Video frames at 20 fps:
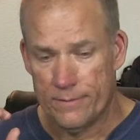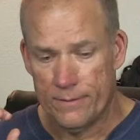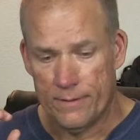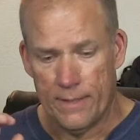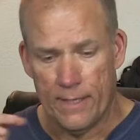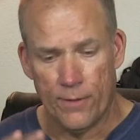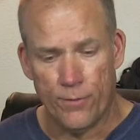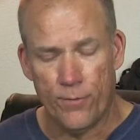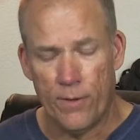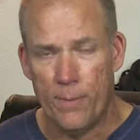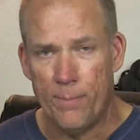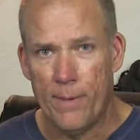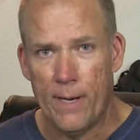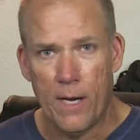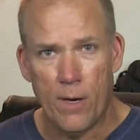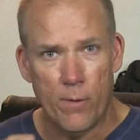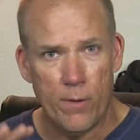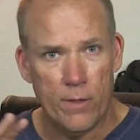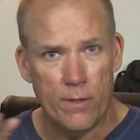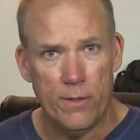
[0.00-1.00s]
At 3
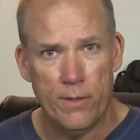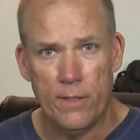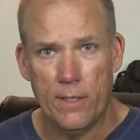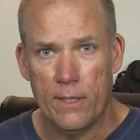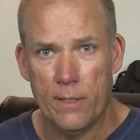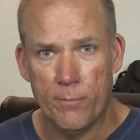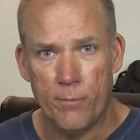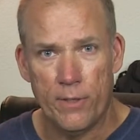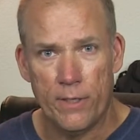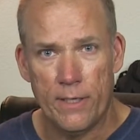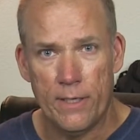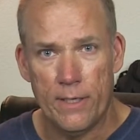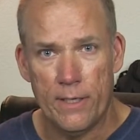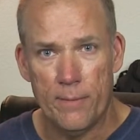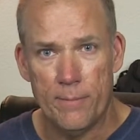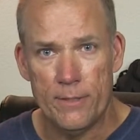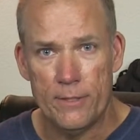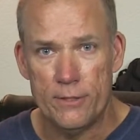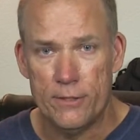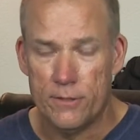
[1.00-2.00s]
power, you get a pretty good
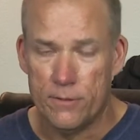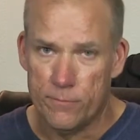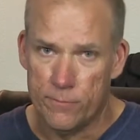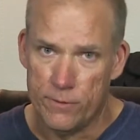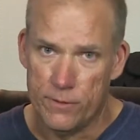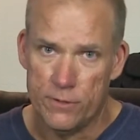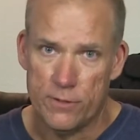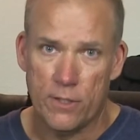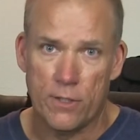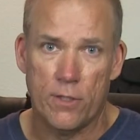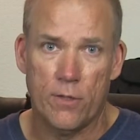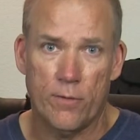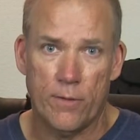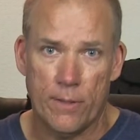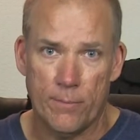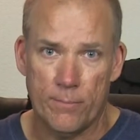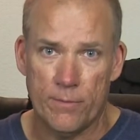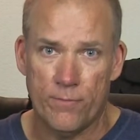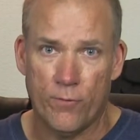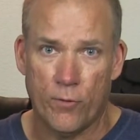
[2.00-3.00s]
image. When you start going
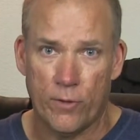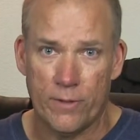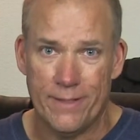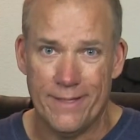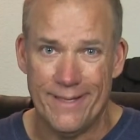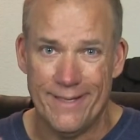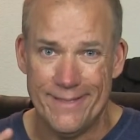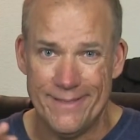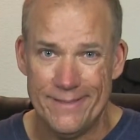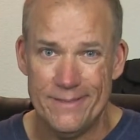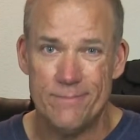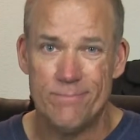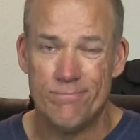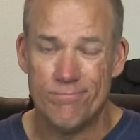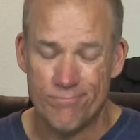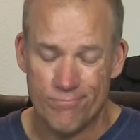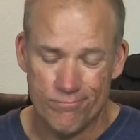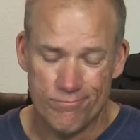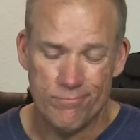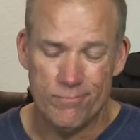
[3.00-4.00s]
up to 14,
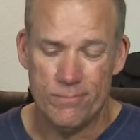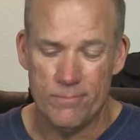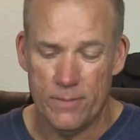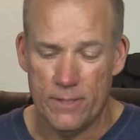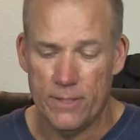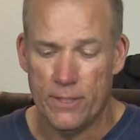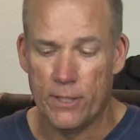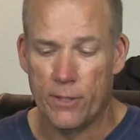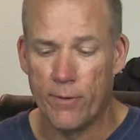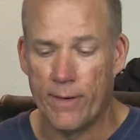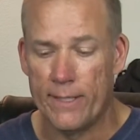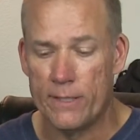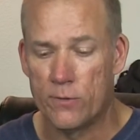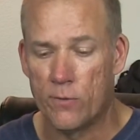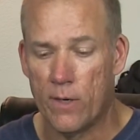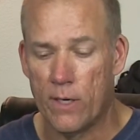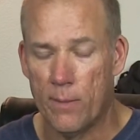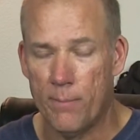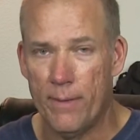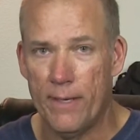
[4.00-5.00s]
it degrades
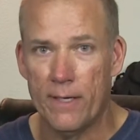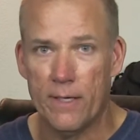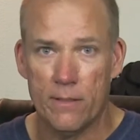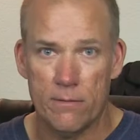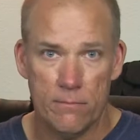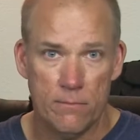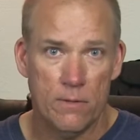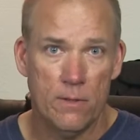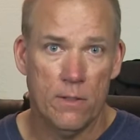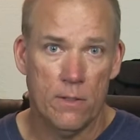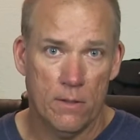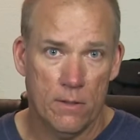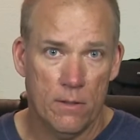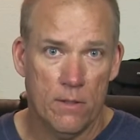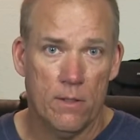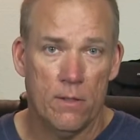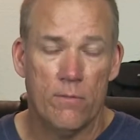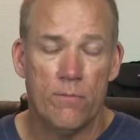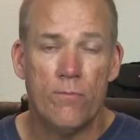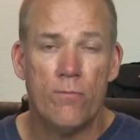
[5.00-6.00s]
quite a bit
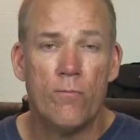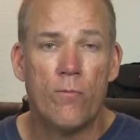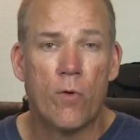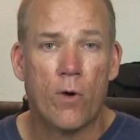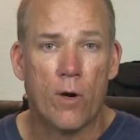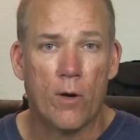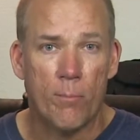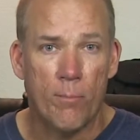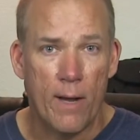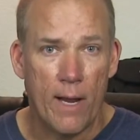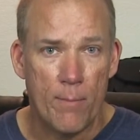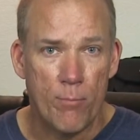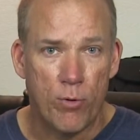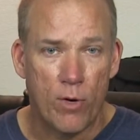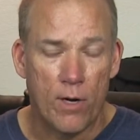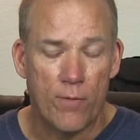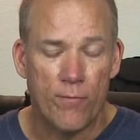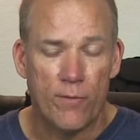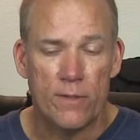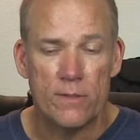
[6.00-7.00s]
for my
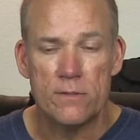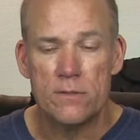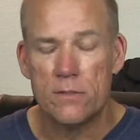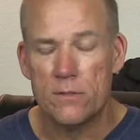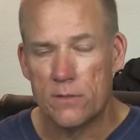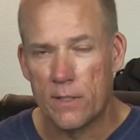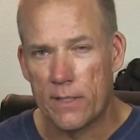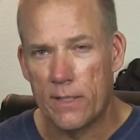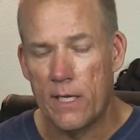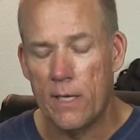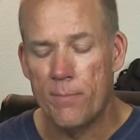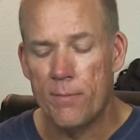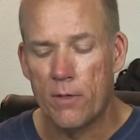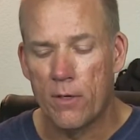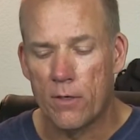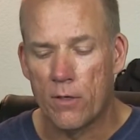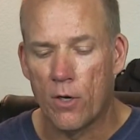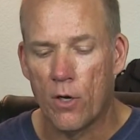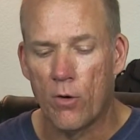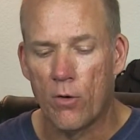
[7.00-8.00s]
preference, so I keep it
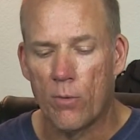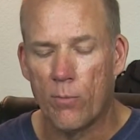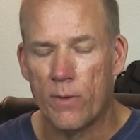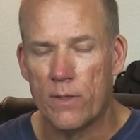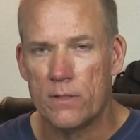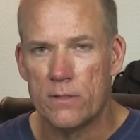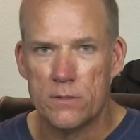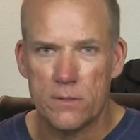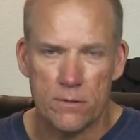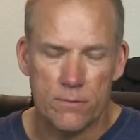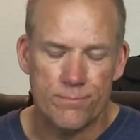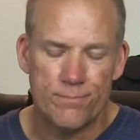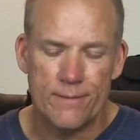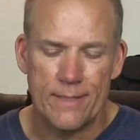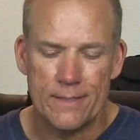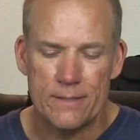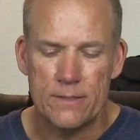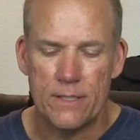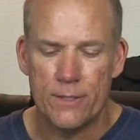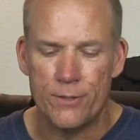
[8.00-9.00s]
on the lower one, so
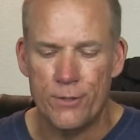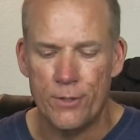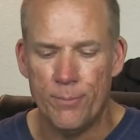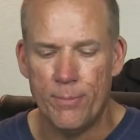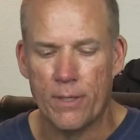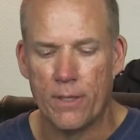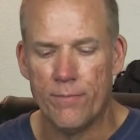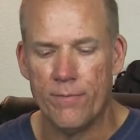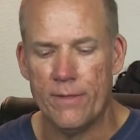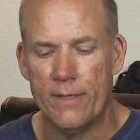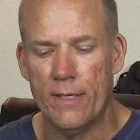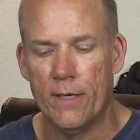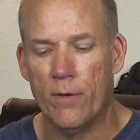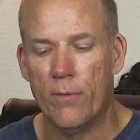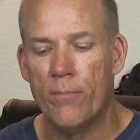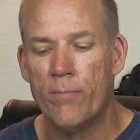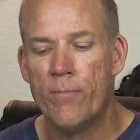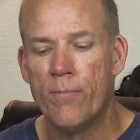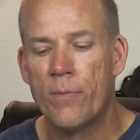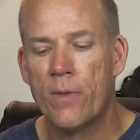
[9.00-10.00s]
that's not too big of a deal.
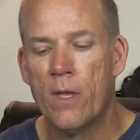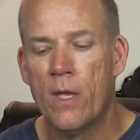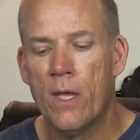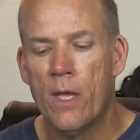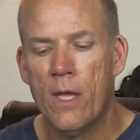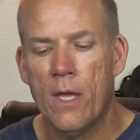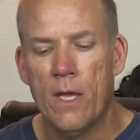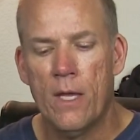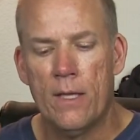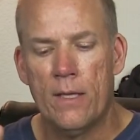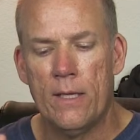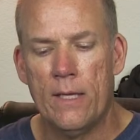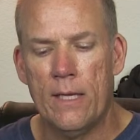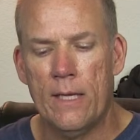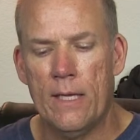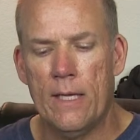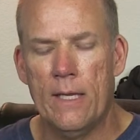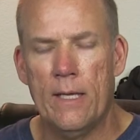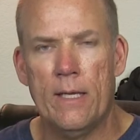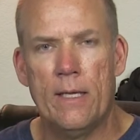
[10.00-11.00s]

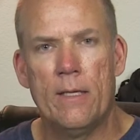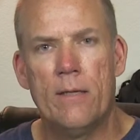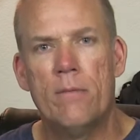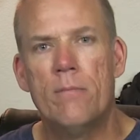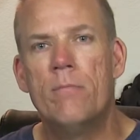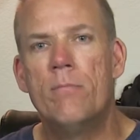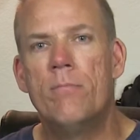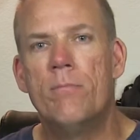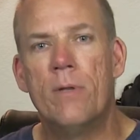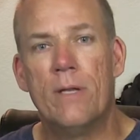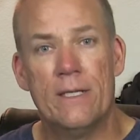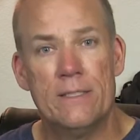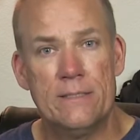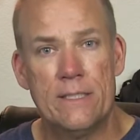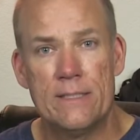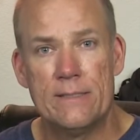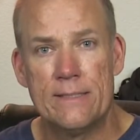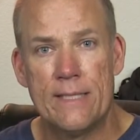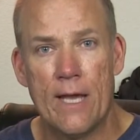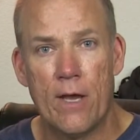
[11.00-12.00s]
The
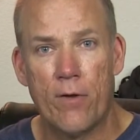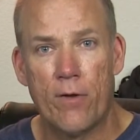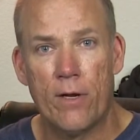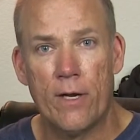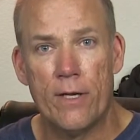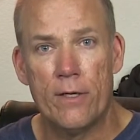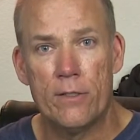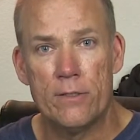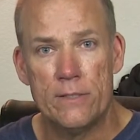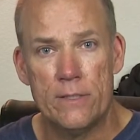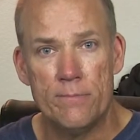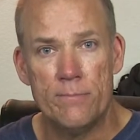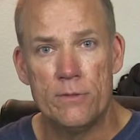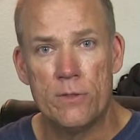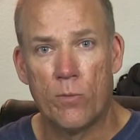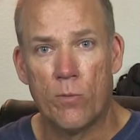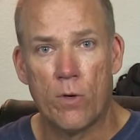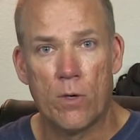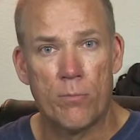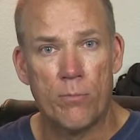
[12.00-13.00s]
ballistics calculator seems
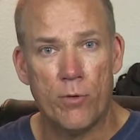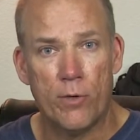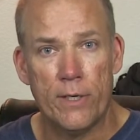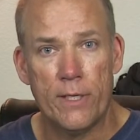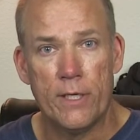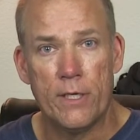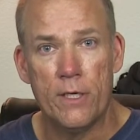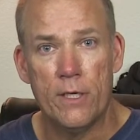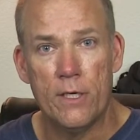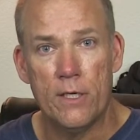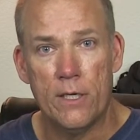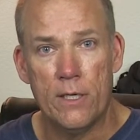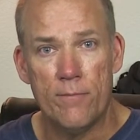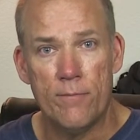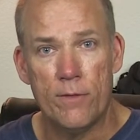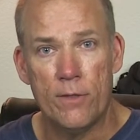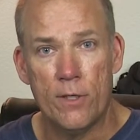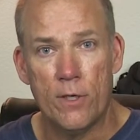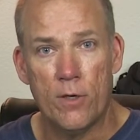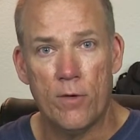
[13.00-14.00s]
to work pretty good,
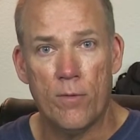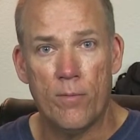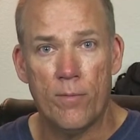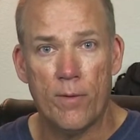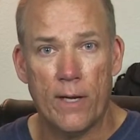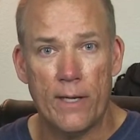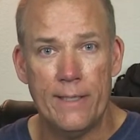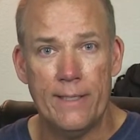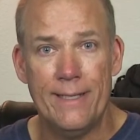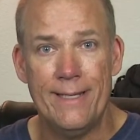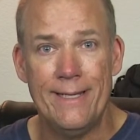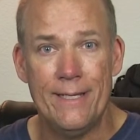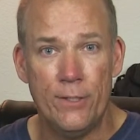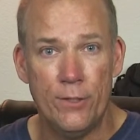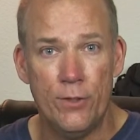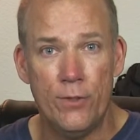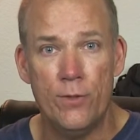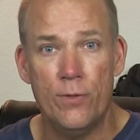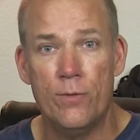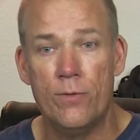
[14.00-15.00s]
even though I need
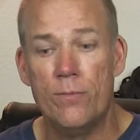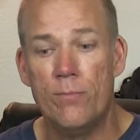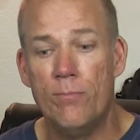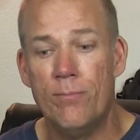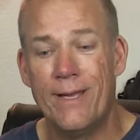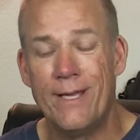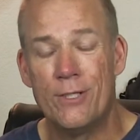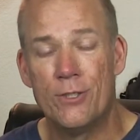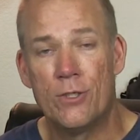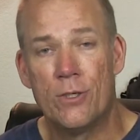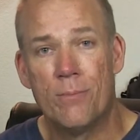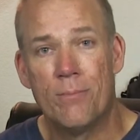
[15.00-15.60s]
to make sure